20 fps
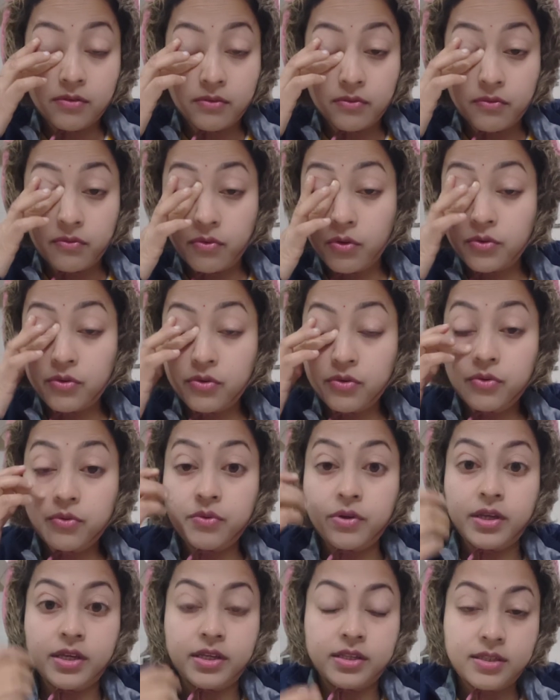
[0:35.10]
42 days.
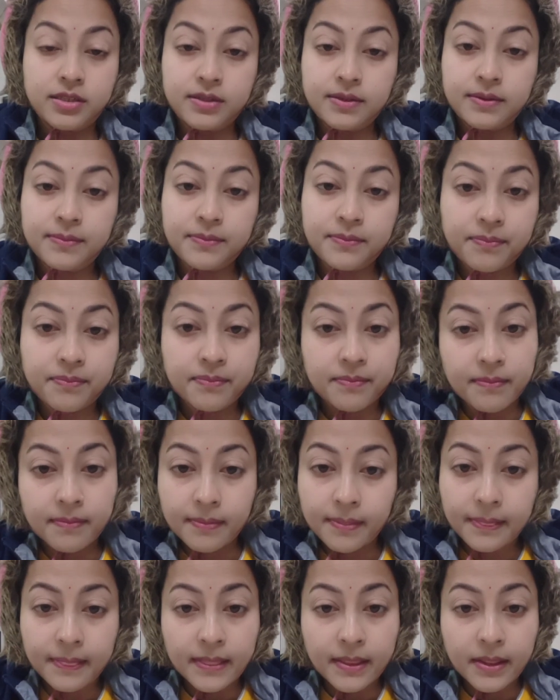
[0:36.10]

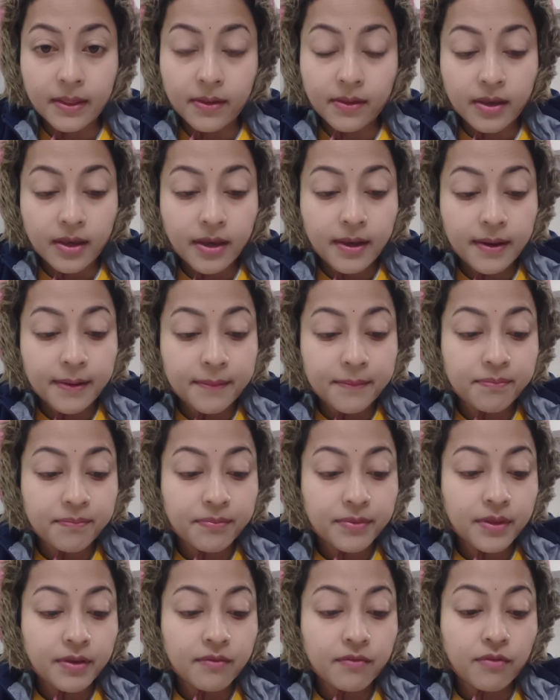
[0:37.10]
Okay,
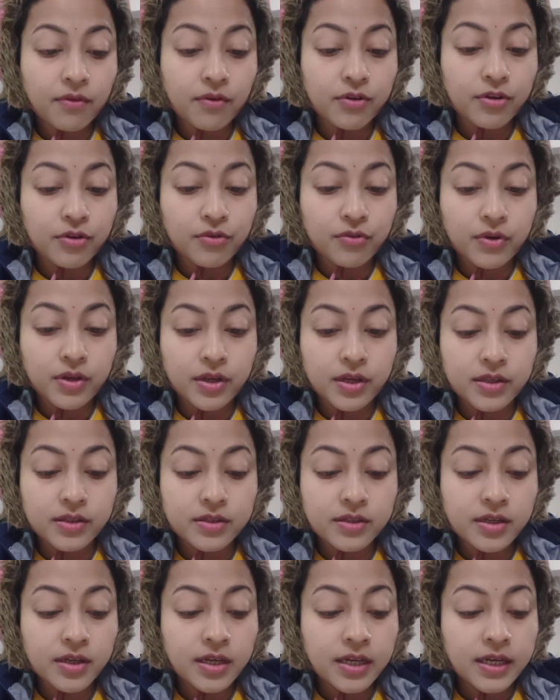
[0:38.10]
42 days.
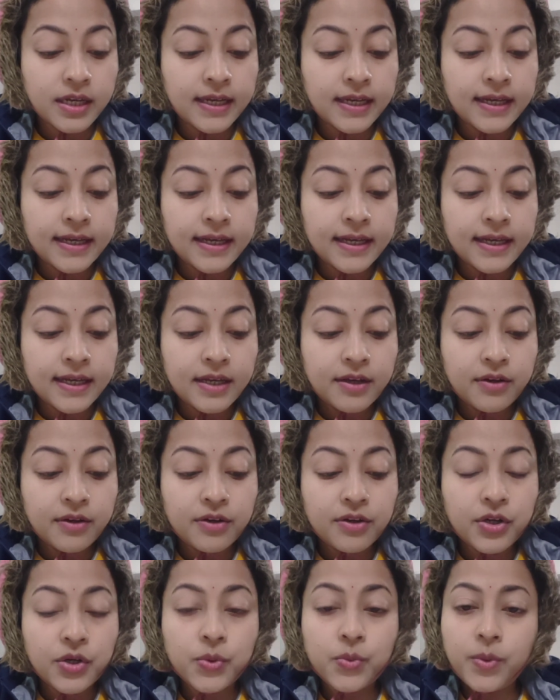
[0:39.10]

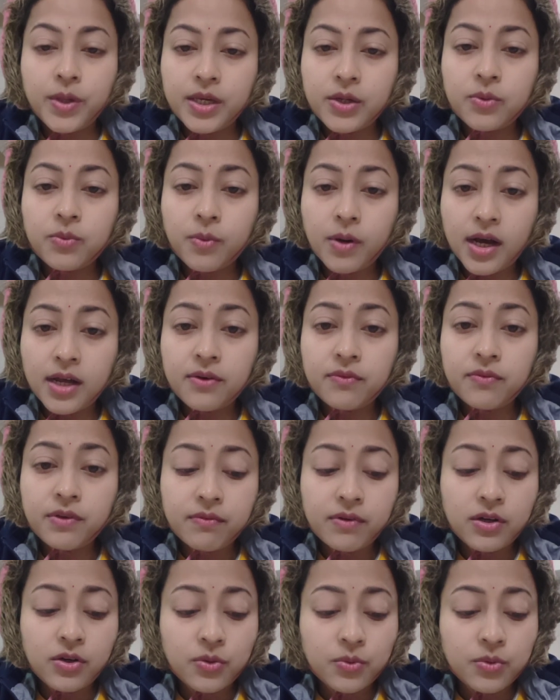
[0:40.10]
Week 1 we will
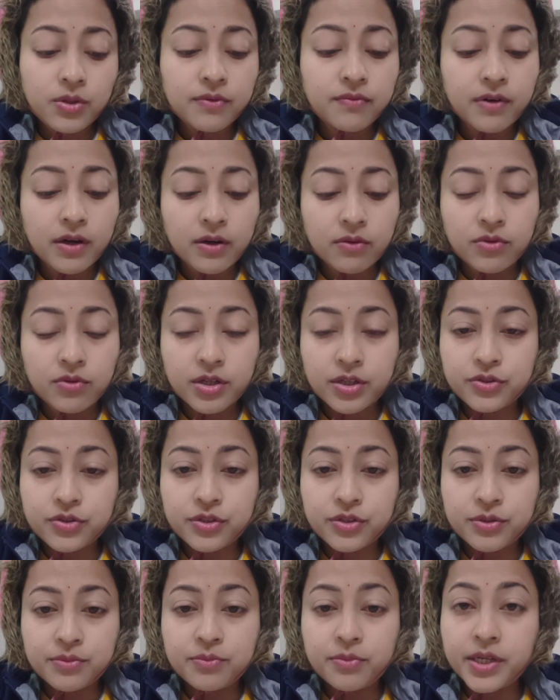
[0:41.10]
do the foundation,
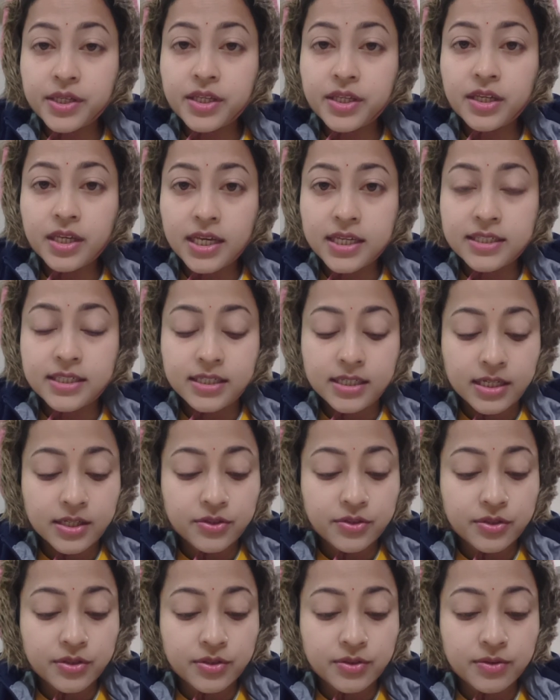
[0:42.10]
breaking hesitation.
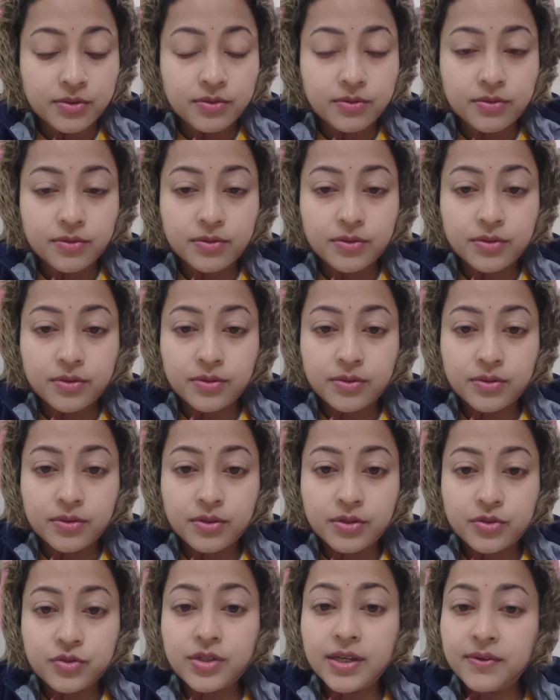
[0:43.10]

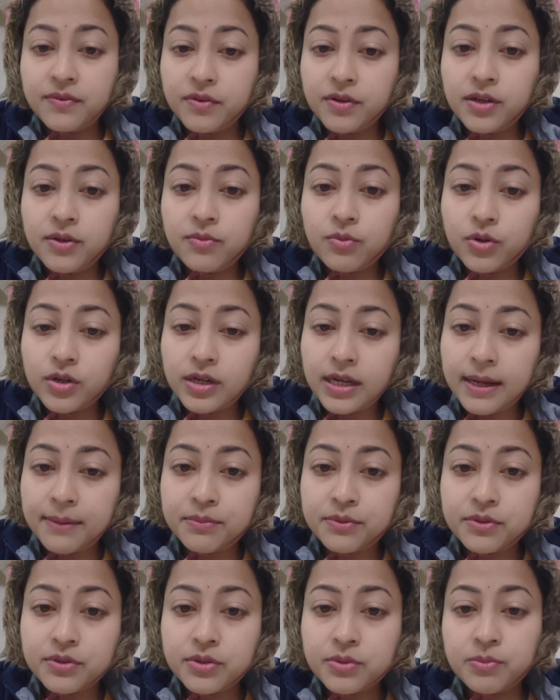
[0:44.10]
Generally what
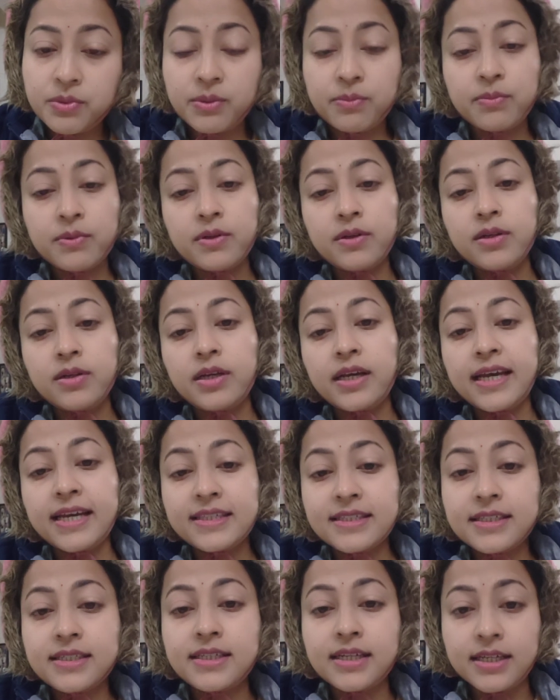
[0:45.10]
happens, people
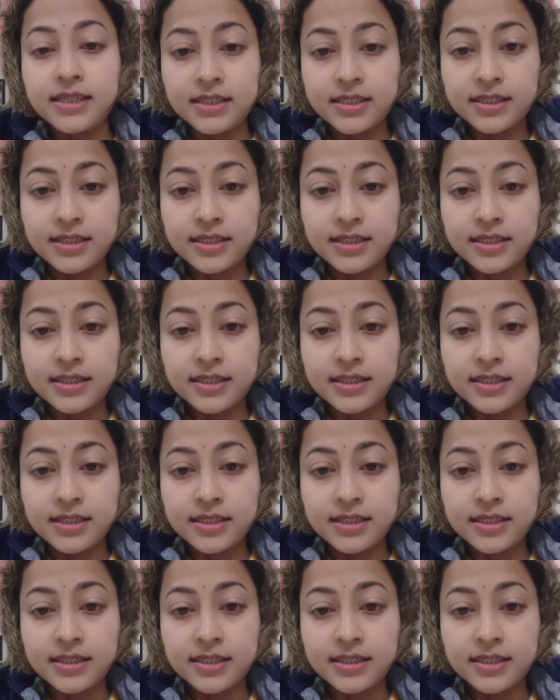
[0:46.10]
hesitate